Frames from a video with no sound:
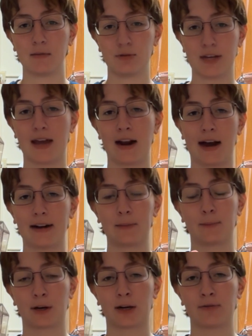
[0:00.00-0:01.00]
dead on
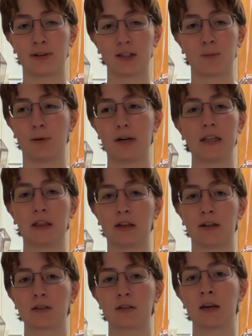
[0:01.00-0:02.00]
and perfect, but it
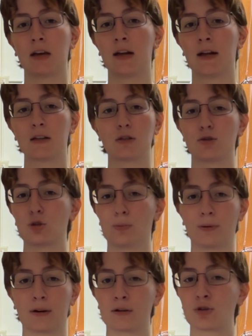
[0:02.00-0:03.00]
looks
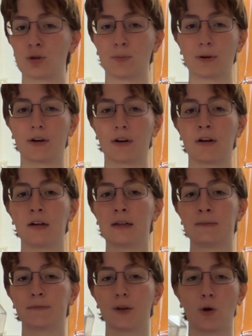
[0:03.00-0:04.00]
super
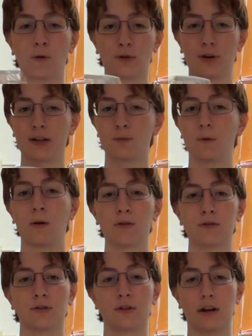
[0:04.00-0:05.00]

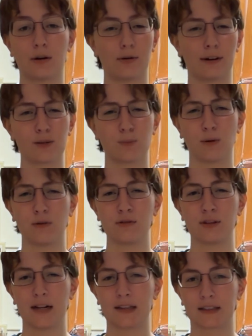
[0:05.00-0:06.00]
overexposed or
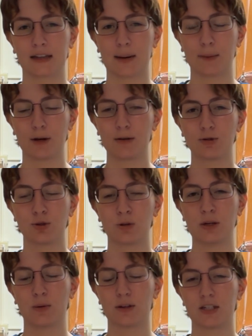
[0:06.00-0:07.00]
underexposed on the camera. So
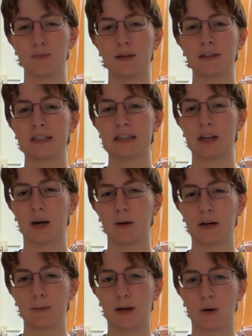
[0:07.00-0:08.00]
we were typically
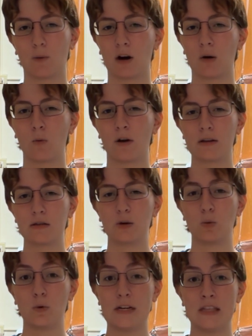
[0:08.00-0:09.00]
going by what it was
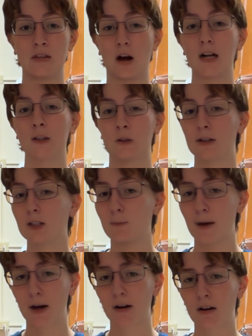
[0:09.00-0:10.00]
that we thought looked
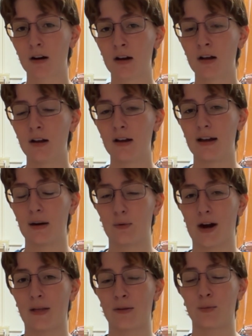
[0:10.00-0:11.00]
better, and
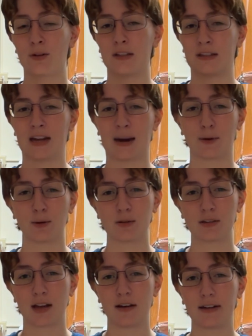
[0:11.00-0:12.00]
rather than what the camera was
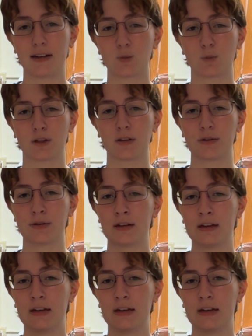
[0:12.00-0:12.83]
telling us, because